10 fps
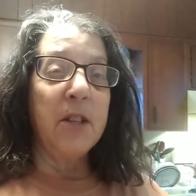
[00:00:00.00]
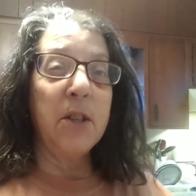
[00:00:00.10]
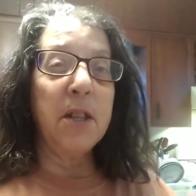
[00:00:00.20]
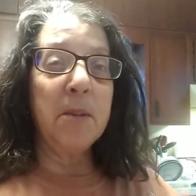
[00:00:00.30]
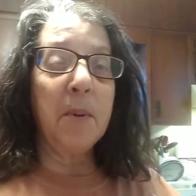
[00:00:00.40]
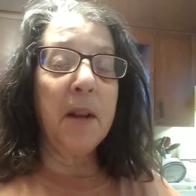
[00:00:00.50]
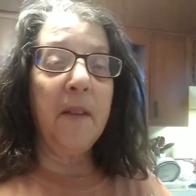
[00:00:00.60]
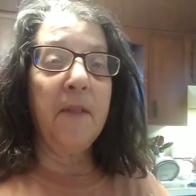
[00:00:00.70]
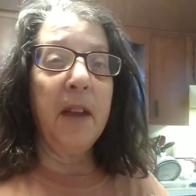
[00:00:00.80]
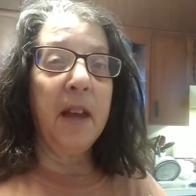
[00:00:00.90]
So this one
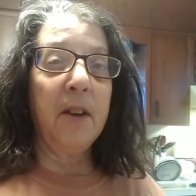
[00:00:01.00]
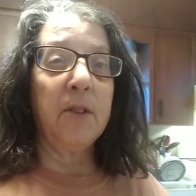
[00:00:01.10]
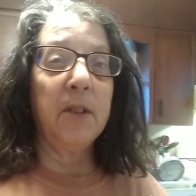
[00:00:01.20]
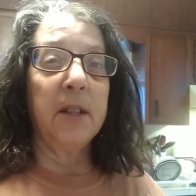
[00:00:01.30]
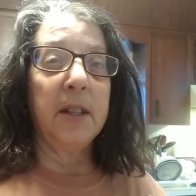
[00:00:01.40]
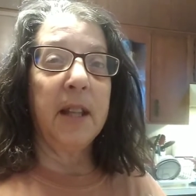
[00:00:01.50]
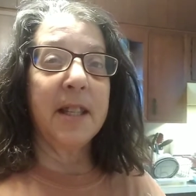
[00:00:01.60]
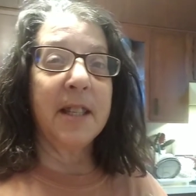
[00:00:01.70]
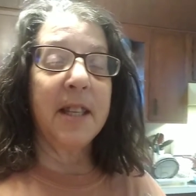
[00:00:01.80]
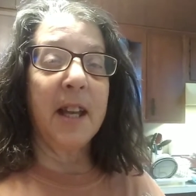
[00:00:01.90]
I found
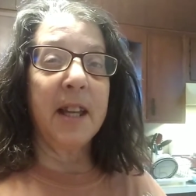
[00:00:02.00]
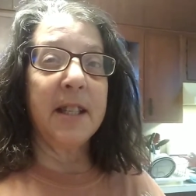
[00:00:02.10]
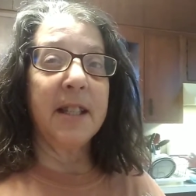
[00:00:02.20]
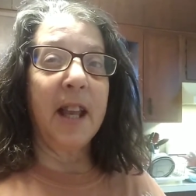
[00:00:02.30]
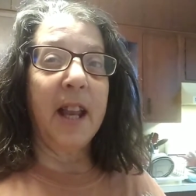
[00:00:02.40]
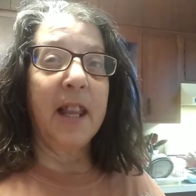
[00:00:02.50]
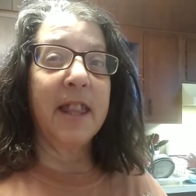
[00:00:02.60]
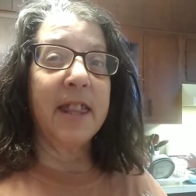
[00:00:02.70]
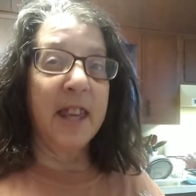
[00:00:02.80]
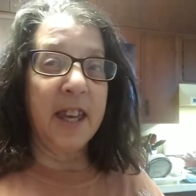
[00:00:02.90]
that's nice and
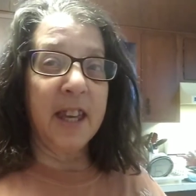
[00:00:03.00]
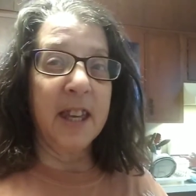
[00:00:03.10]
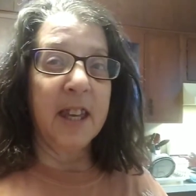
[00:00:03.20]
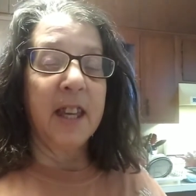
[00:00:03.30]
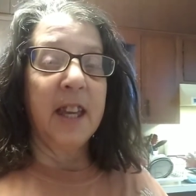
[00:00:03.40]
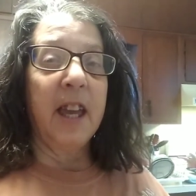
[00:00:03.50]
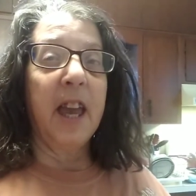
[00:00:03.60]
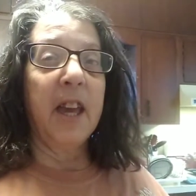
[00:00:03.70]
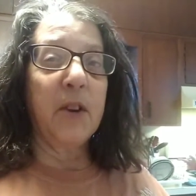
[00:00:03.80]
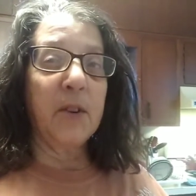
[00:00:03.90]
thick
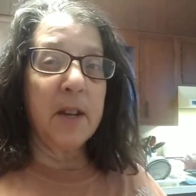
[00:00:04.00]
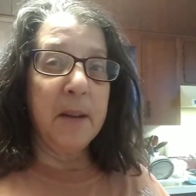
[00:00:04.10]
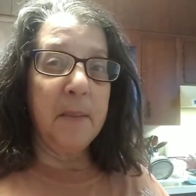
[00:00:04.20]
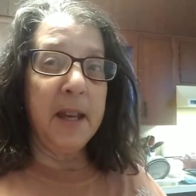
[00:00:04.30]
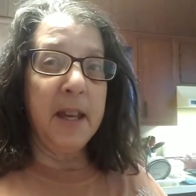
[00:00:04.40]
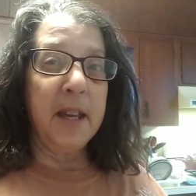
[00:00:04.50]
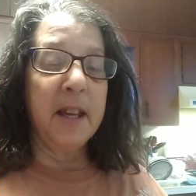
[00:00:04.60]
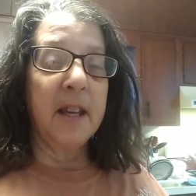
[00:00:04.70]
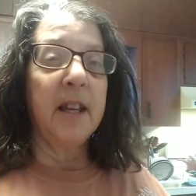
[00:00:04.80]
and creamy,